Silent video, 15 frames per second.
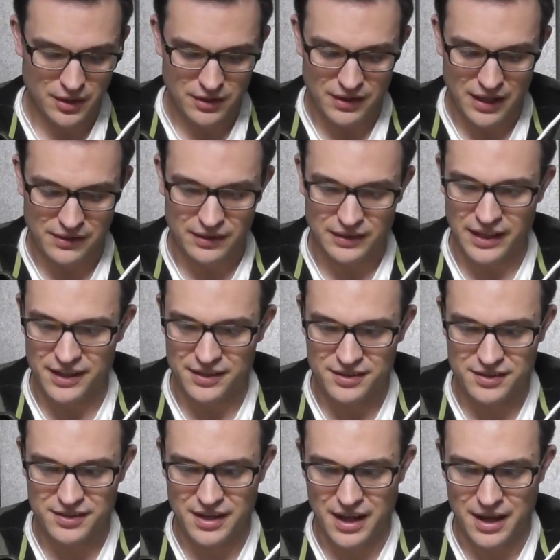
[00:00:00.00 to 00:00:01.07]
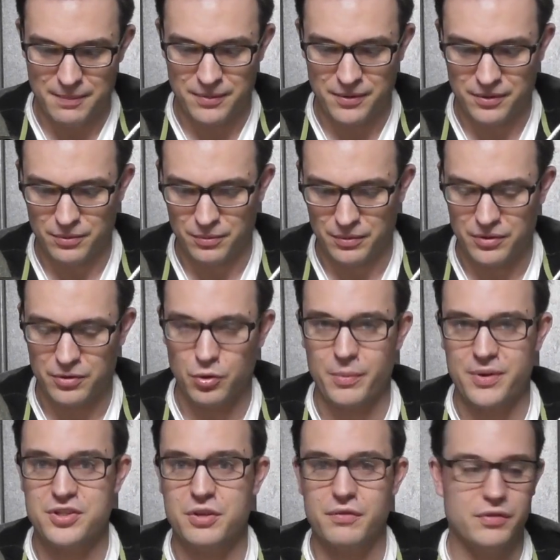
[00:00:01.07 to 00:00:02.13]
Nonetheless, caught
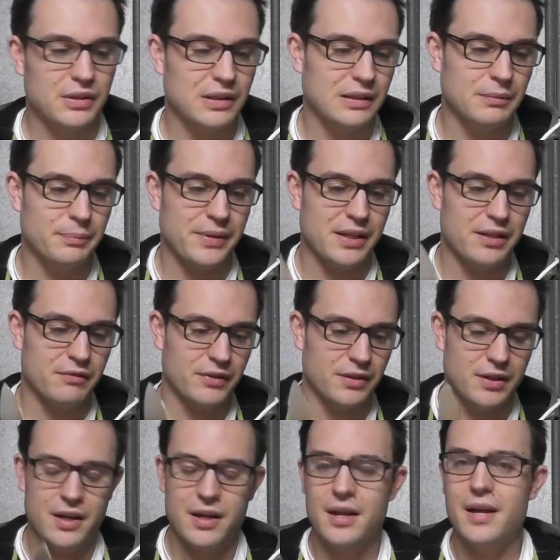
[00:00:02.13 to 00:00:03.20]
myself on a little beard of it.